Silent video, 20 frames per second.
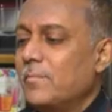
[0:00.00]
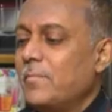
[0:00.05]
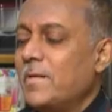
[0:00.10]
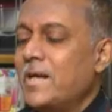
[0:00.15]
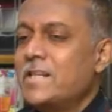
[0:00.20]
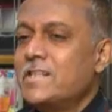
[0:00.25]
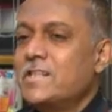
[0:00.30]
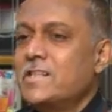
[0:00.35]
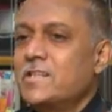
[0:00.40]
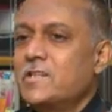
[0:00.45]

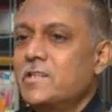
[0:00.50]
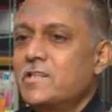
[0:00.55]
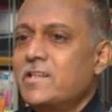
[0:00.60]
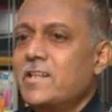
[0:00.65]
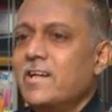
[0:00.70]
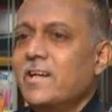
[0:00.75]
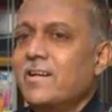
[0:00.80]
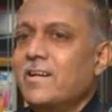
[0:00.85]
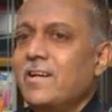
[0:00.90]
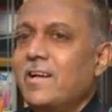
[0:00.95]

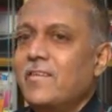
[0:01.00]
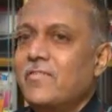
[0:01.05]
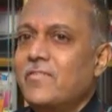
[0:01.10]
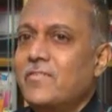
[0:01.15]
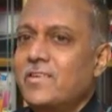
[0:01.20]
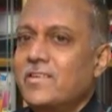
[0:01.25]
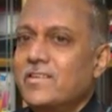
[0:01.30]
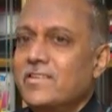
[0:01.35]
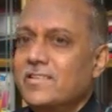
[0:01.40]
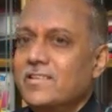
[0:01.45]
matchstick
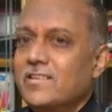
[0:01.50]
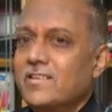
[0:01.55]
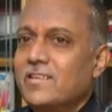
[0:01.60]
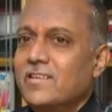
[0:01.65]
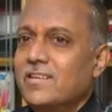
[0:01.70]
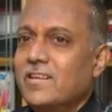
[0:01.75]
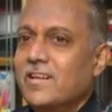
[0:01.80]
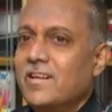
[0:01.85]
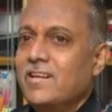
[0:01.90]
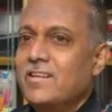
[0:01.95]
left
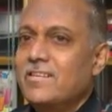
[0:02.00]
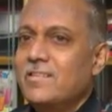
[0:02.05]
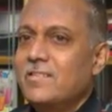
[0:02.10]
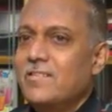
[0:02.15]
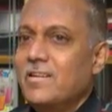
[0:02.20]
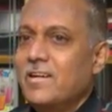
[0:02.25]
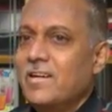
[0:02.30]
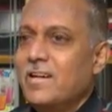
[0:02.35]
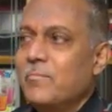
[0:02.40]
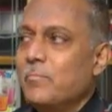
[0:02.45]

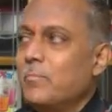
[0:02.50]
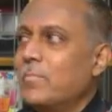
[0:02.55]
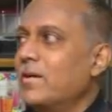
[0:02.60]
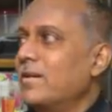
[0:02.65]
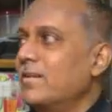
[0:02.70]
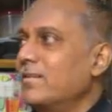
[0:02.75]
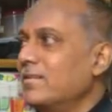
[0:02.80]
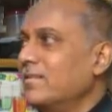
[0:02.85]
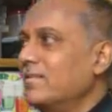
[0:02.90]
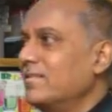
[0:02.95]
can
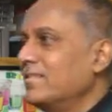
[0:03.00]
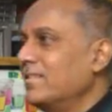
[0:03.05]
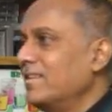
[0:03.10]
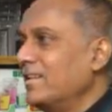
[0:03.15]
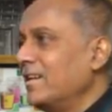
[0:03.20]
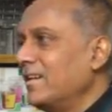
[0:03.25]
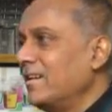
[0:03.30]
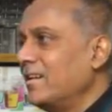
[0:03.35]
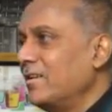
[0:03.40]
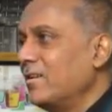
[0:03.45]

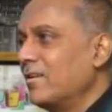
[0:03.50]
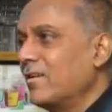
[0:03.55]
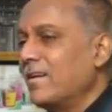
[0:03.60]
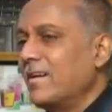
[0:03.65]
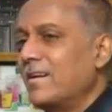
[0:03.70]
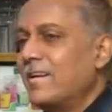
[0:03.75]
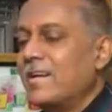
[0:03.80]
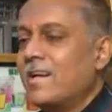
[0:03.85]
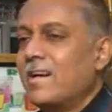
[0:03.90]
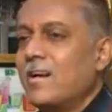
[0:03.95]
burn your
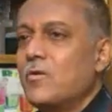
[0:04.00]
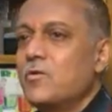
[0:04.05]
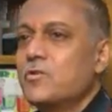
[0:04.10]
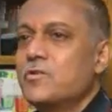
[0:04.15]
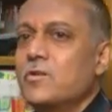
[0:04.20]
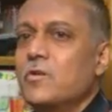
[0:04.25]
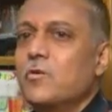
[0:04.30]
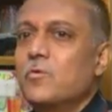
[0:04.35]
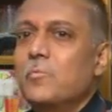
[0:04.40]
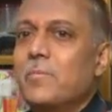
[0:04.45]
entire
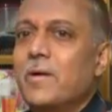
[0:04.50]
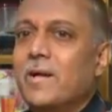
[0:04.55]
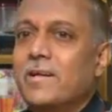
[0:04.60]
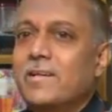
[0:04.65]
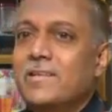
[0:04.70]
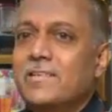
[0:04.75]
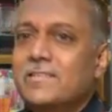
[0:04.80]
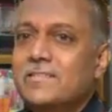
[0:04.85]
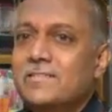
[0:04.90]
house down back.